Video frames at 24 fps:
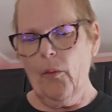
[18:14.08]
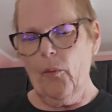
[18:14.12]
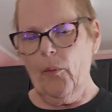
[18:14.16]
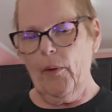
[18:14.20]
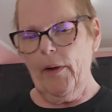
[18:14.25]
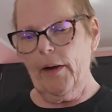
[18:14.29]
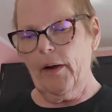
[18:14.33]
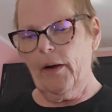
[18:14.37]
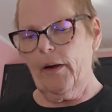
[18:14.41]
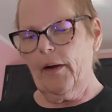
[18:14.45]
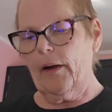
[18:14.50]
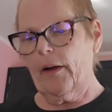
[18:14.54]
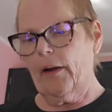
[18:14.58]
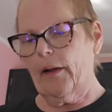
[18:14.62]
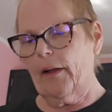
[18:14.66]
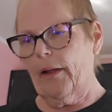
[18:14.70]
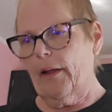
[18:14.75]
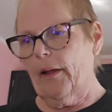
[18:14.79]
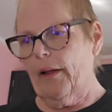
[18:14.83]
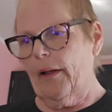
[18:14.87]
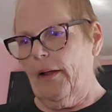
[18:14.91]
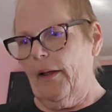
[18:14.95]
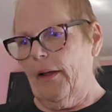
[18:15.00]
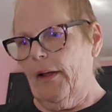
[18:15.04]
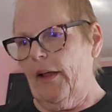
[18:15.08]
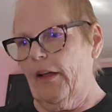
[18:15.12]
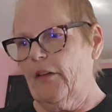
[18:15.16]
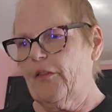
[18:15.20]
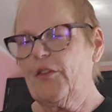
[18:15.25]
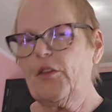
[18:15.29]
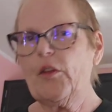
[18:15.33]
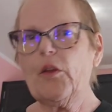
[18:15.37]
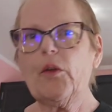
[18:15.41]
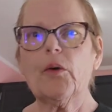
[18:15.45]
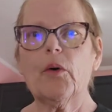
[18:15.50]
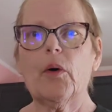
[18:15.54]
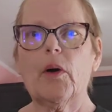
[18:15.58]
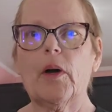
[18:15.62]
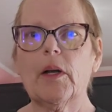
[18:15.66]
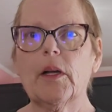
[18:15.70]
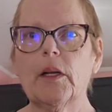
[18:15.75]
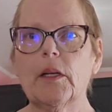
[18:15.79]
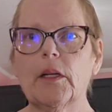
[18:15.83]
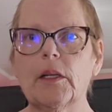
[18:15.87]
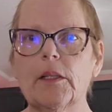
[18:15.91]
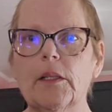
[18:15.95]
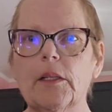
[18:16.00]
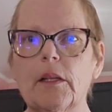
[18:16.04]
where if you,
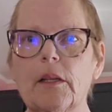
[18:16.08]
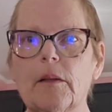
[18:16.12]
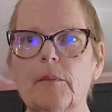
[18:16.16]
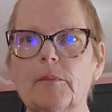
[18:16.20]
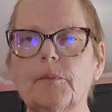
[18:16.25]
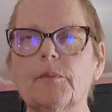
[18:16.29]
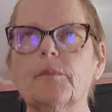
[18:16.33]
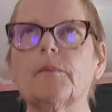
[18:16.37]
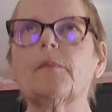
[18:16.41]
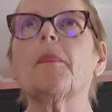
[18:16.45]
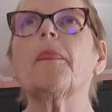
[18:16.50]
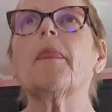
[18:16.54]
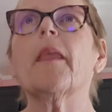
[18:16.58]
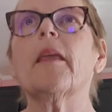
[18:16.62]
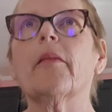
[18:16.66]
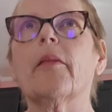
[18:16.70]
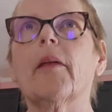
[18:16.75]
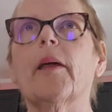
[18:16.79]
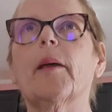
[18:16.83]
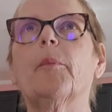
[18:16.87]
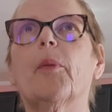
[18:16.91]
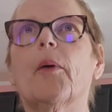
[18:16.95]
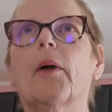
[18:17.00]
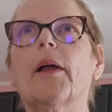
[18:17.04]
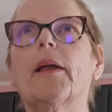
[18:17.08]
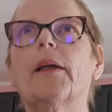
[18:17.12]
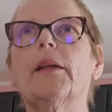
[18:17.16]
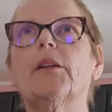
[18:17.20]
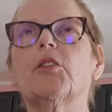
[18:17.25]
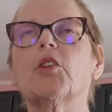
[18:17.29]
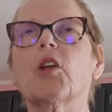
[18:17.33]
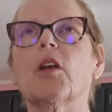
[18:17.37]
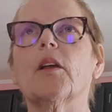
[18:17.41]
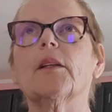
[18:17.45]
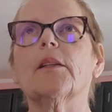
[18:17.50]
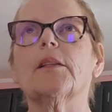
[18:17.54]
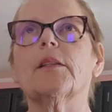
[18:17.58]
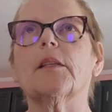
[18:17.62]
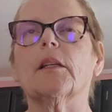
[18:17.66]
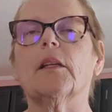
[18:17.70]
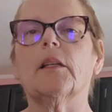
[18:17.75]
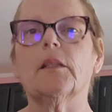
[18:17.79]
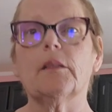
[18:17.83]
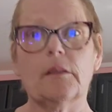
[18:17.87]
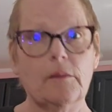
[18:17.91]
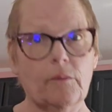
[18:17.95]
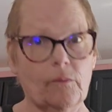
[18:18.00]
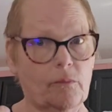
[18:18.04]
like Bryan
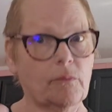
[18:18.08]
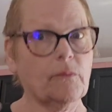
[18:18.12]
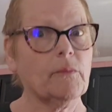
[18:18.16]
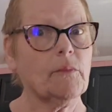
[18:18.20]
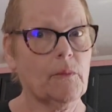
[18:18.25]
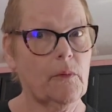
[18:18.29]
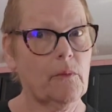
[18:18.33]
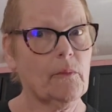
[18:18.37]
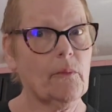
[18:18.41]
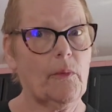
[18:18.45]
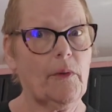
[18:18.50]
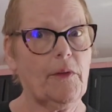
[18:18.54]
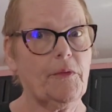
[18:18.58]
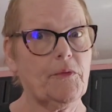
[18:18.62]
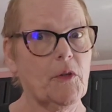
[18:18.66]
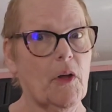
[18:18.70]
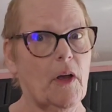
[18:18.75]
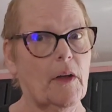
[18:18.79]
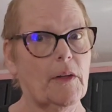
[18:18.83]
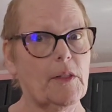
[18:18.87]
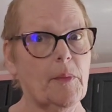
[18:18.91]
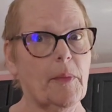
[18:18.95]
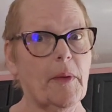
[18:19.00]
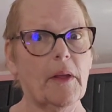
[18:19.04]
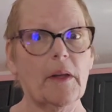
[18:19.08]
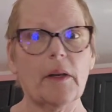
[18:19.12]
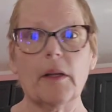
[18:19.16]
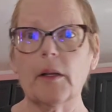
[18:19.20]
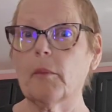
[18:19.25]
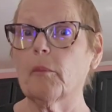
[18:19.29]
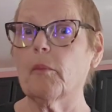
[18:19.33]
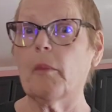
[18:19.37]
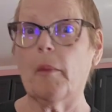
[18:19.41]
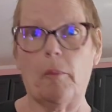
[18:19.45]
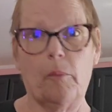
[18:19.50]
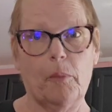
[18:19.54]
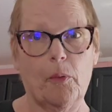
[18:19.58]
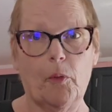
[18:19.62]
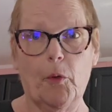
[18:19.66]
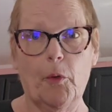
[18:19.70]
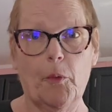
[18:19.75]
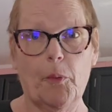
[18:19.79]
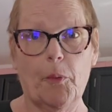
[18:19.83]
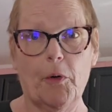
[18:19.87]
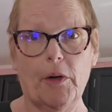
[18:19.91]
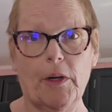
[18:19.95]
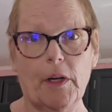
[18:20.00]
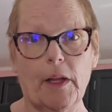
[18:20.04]
Johnson, we've talked about him,
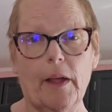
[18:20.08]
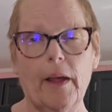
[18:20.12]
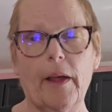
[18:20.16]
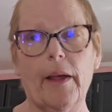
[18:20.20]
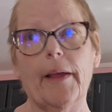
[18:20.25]
blueprint